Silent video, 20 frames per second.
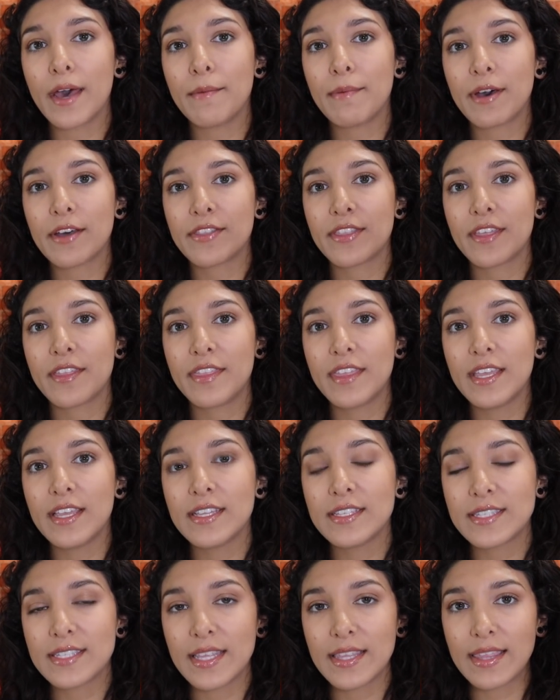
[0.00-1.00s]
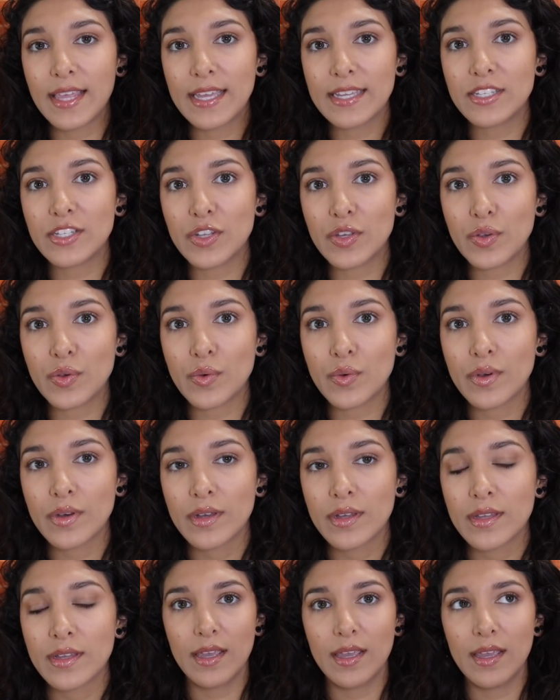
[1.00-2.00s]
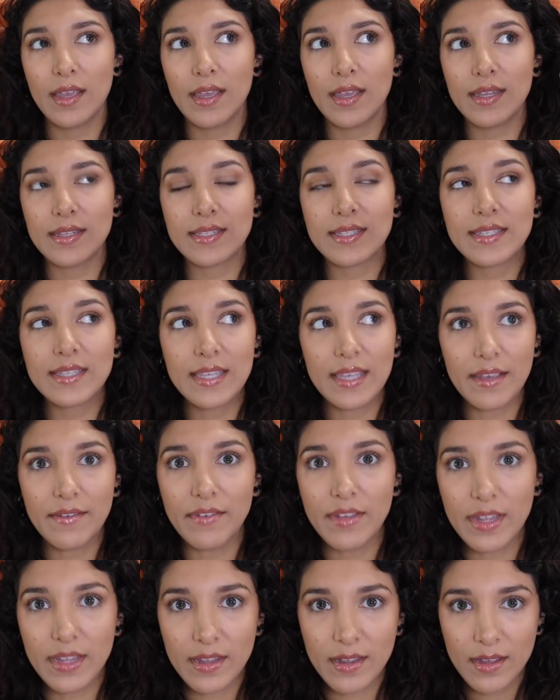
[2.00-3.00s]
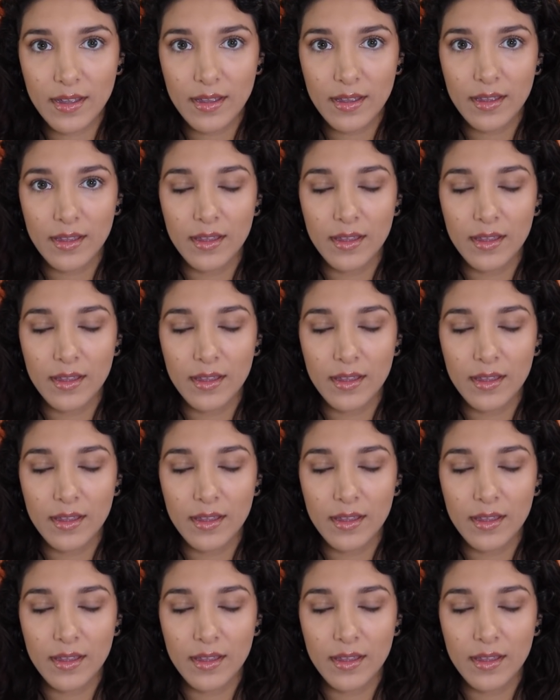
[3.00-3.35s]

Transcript: about the things that they do, it's giving